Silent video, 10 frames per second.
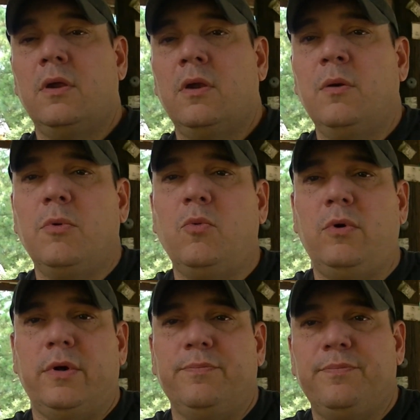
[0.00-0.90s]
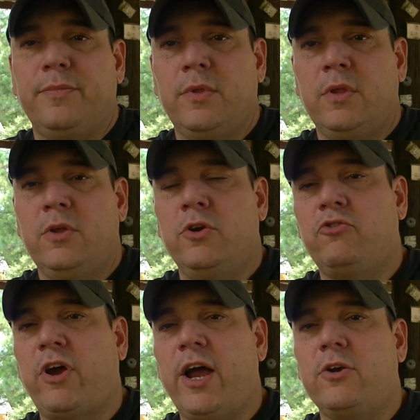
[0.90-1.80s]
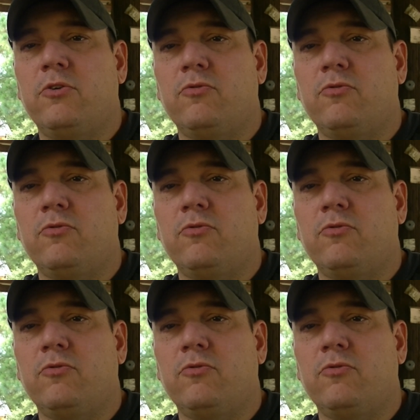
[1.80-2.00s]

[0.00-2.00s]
Number one, your tractor